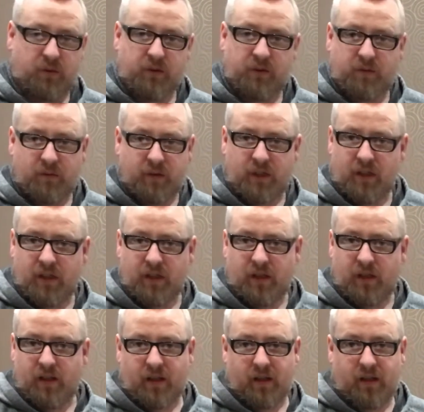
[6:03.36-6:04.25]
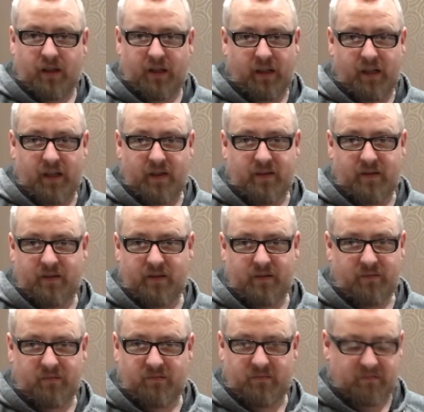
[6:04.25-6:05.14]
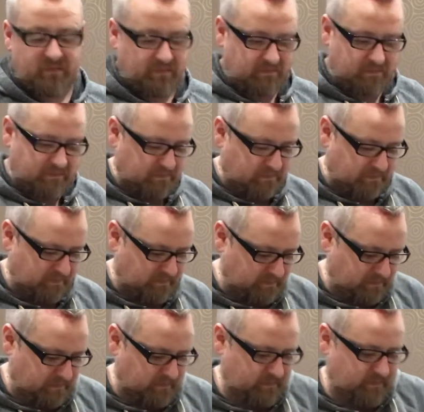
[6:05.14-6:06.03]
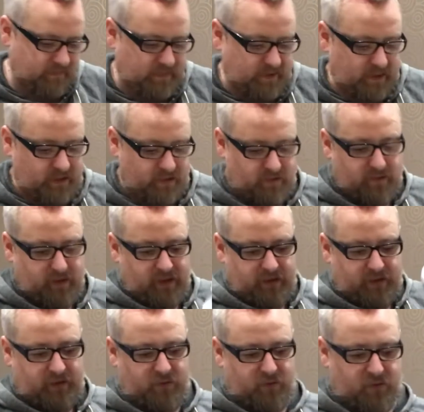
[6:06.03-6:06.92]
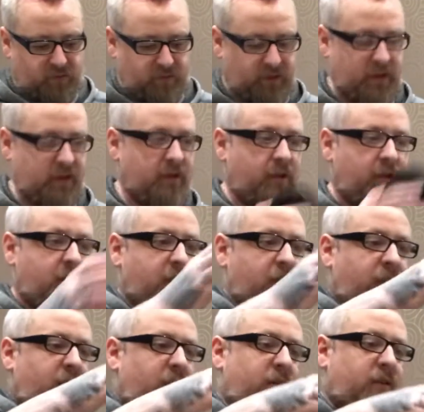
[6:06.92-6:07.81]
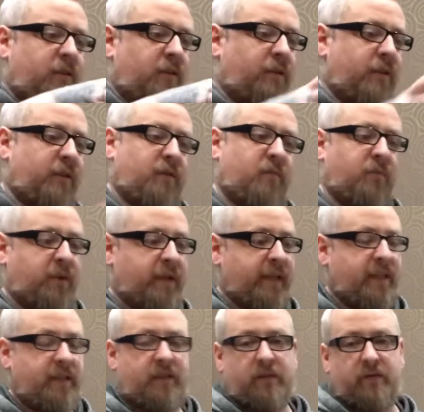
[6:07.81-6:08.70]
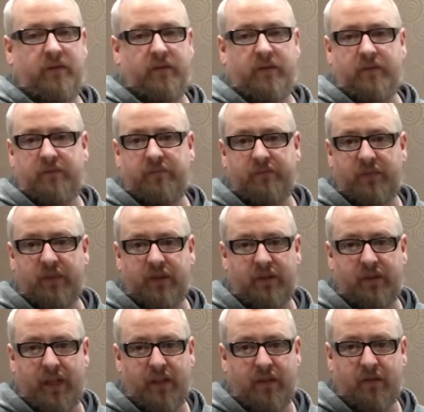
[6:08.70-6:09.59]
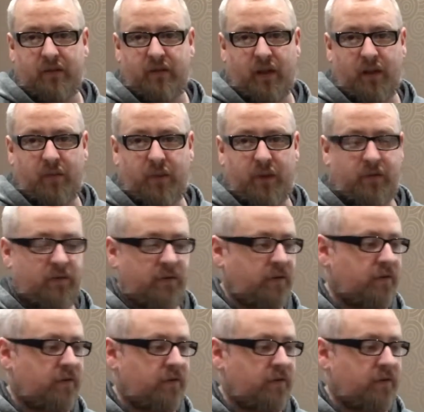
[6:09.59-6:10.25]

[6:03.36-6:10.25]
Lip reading: to be. I guess I can only assume that they're in place of the standard top mount.